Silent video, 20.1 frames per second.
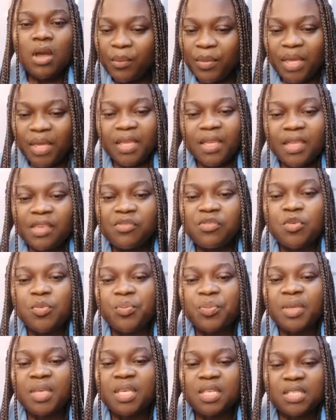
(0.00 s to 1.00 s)
May he give you
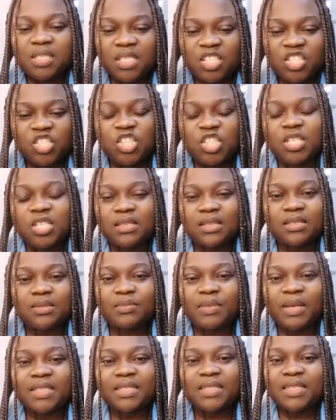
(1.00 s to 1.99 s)
peace in
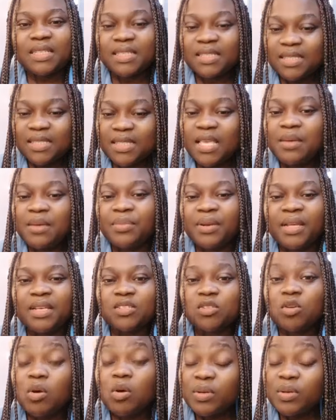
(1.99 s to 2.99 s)
Jesus' mighty name. Stay
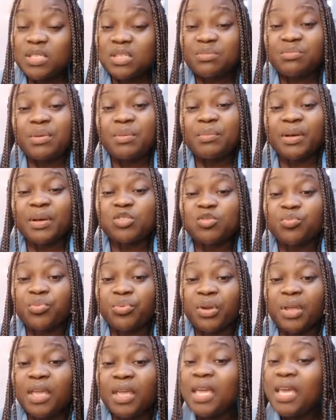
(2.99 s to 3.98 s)
blessed. Always remember to
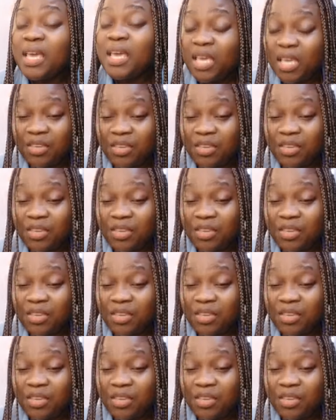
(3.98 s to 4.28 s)
pray.